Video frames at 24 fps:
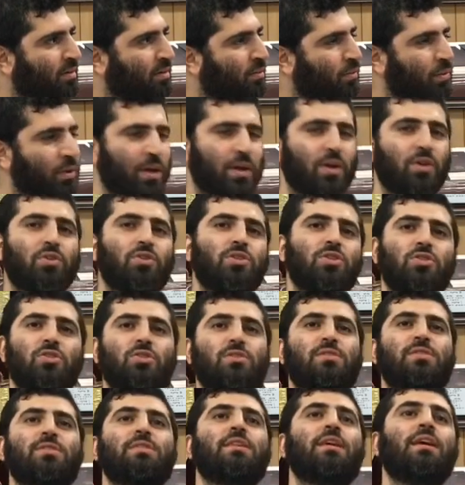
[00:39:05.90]
We're here just to
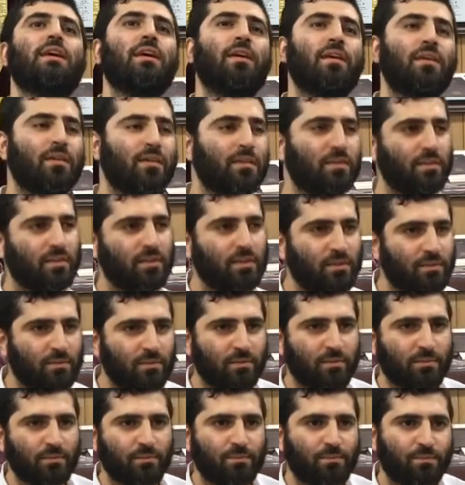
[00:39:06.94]
sing.
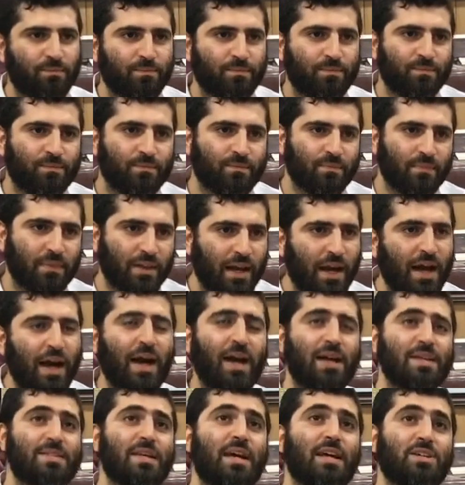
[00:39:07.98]

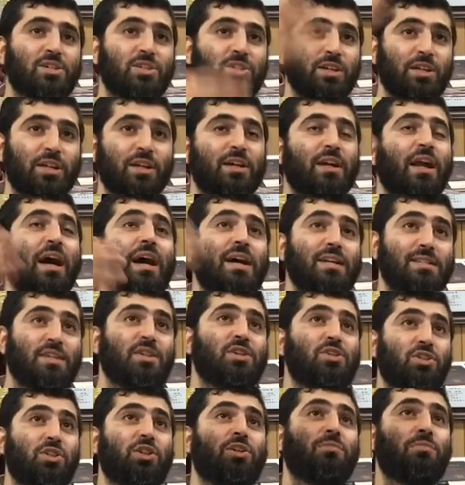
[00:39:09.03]
As Ashir, as
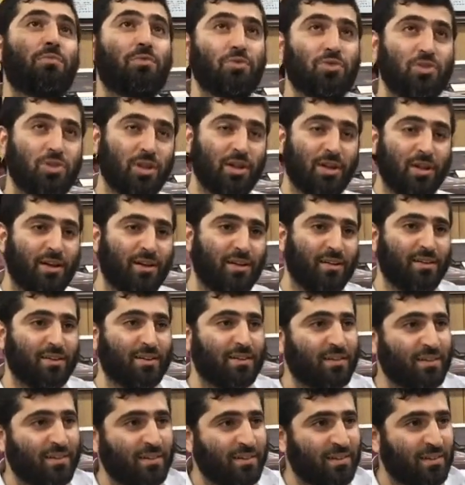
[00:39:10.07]
Yashir Moshe.
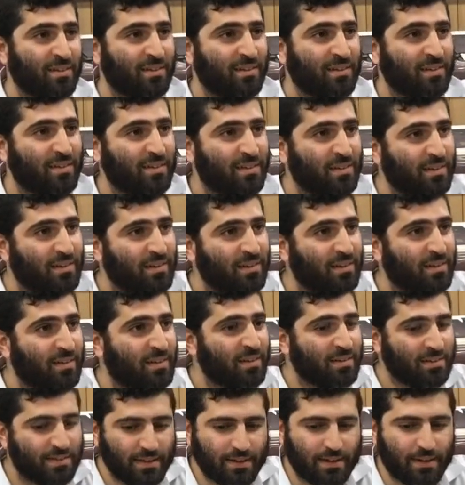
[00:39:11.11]

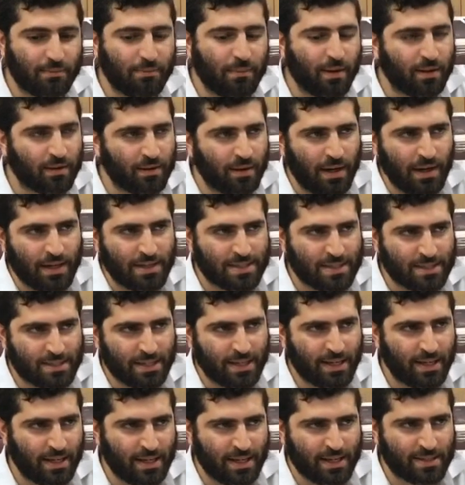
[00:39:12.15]
The Gemara
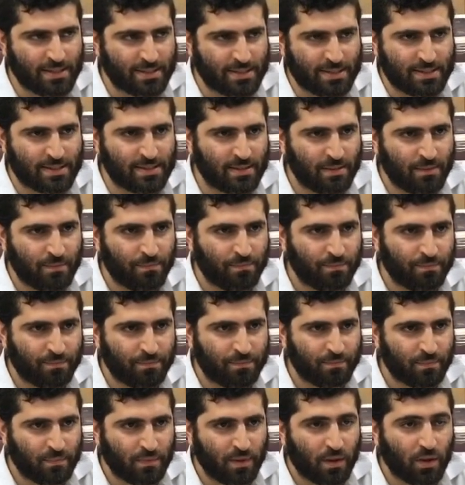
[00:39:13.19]
says,
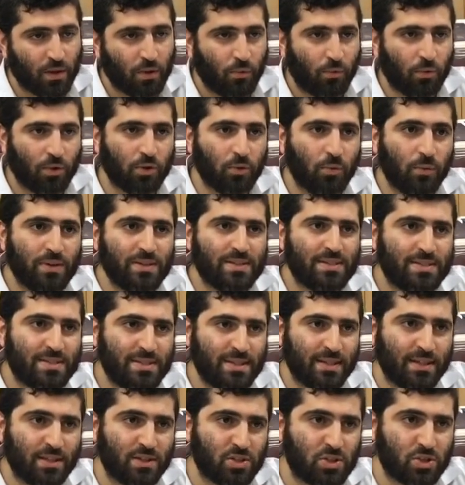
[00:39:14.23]
when we
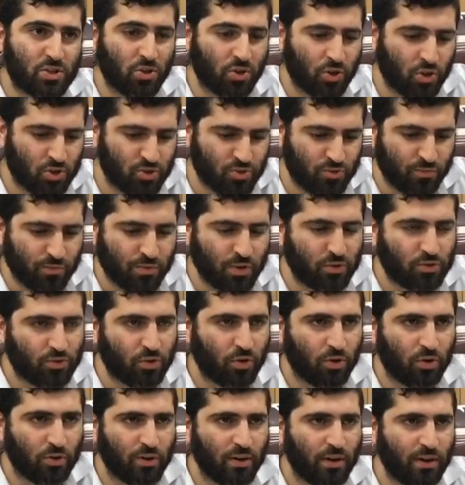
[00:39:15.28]
sing songs from the
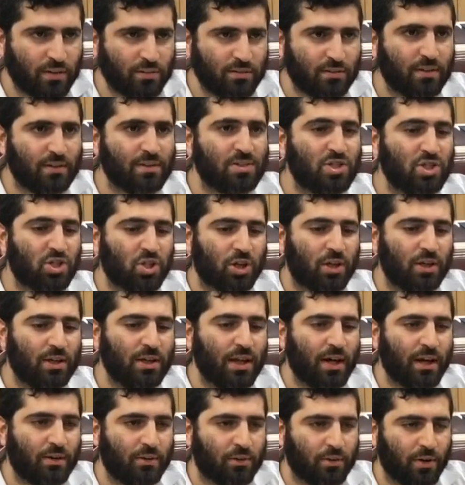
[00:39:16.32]
Torah, the
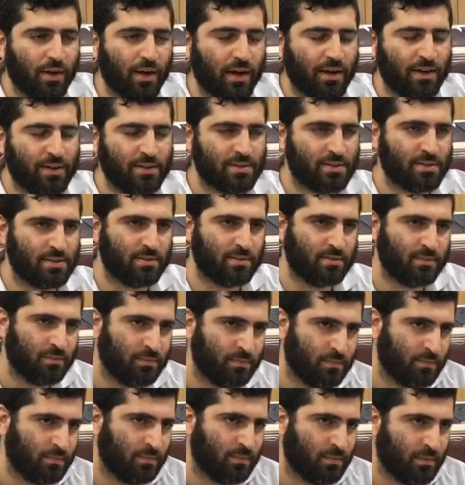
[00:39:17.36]
Shekhinah cries.
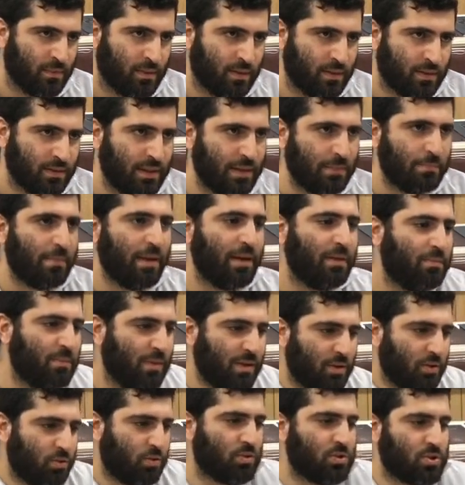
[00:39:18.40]
They made
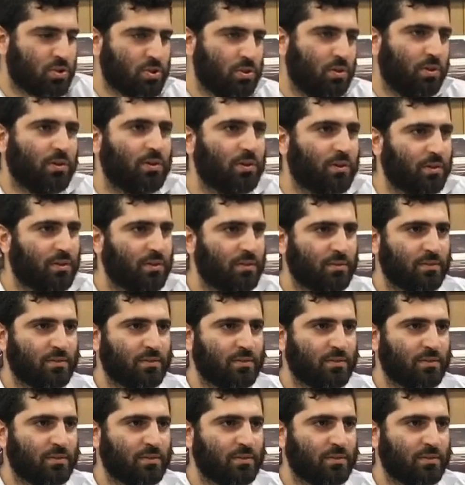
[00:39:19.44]
me into a song.